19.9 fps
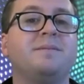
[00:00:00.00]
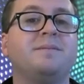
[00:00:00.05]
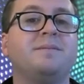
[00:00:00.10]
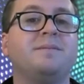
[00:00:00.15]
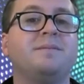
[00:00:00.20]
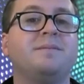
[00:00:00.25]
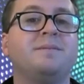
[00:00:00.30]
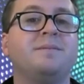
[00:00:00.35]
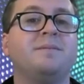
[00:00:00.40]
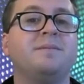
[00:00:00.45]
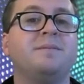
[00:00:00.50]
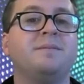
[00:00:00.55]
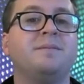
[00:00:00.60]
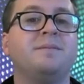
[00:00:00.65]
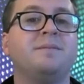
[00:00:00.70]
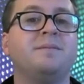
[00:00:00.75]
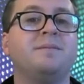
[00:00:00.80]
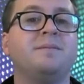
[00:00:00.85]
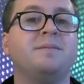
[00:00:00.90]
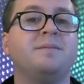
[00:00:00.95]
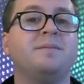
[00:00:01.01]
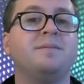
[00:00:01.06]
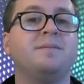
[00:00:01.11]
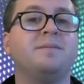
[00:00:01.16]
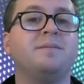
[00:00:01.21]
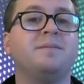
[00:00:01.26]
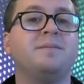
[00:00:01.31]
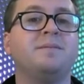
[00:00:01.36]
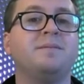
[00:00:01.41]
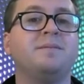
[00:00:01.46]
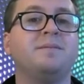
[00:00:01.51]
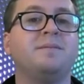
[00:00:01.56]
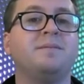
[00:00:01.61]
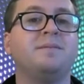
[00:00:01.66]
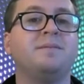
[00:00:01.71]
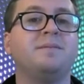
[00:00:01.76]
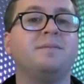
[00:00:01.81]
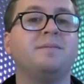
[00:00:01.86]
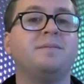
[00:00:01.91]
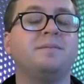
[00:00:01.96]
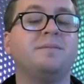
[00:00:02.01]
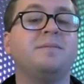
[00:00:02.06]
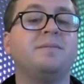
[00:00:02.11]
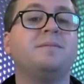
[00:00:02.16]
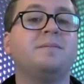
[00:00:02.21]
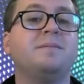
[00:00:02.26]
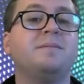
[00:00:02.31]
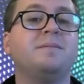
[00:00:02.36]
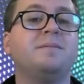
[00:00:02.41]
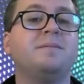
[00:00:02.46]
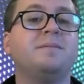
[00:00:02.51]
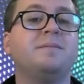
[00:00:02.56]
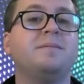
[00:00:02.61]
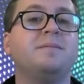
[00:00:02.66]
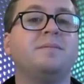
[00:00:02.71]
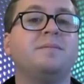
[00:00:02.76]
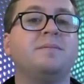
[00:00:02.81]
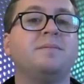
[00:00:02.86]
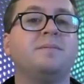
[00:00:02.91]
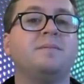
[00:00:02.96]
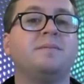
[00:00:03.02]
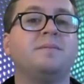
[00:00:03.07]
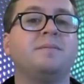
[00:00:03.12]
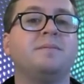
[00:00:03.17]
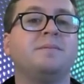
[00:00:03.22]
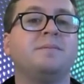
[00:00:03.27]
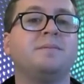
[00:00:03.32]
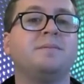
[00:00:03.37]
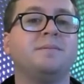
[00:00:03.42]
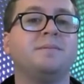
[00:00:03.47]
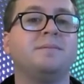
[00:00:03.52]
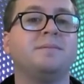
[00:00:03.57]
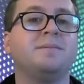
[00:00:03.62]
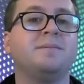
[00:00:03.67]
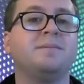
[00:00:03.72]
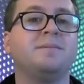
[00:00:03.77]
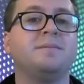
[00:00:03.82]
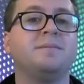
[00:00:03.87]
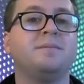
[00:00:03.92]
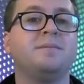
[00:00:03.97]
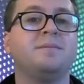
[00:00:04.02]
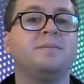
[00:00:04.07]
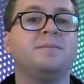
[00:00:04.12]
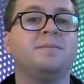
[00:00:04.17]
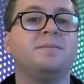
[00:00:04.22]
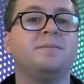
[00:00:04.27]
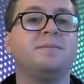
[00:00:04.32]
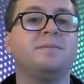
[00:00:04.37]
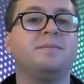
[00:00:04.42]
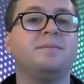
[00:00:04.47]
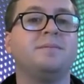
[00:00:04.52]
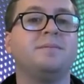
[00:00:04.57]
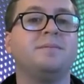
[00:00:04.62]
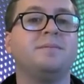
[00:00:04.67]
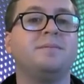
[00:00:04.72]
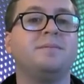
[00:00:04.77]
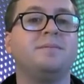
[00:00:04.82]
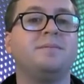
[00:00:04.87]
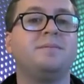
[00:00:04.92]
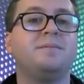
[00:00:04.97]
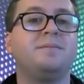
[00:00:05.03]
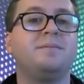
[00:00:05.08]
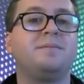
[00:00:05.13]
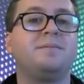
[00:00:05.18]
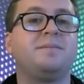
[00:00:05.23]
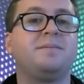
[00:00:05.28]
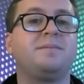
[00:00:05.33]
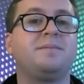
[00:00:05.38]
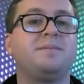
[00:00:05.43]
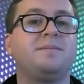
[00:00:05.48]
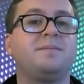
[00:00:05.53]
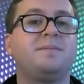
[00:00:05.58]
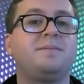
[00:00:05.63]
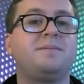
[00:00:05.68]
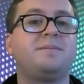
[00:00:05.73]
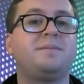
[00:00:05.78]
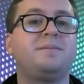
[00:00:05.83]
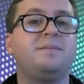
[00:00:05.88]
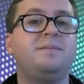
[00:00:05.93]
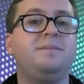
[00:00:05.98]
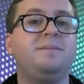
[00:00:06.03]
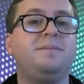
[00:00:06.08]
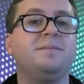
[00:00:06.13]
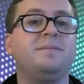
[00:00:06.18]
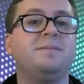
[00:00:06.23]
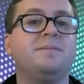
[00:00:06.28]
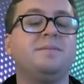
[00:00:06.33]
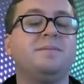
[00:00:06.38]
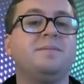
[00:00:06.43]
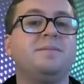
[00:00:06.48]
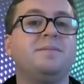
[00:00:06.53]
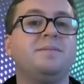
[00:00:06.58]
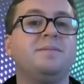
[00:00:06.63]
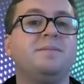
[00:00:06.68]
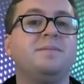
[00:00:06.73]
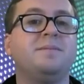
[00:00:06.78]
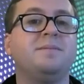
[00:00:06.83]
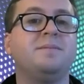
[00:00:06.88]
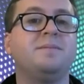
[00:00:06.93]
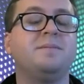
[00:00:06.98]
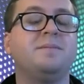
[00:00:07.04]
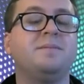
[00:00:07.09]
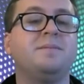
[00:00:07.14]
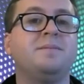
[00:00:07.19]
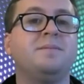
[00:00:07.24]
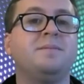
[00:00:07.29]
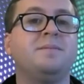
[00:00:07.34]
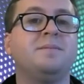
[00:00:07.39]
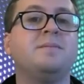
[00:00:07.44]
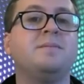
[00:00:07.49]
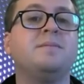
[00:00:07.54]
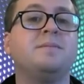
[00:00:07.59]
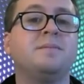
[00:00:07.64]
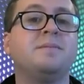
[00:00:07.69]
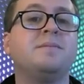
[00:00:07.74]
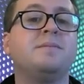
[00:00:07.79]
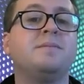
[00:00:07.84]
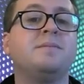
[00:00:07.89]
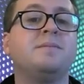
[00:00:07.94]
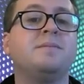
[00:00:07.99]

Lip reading: This person isn't speaking.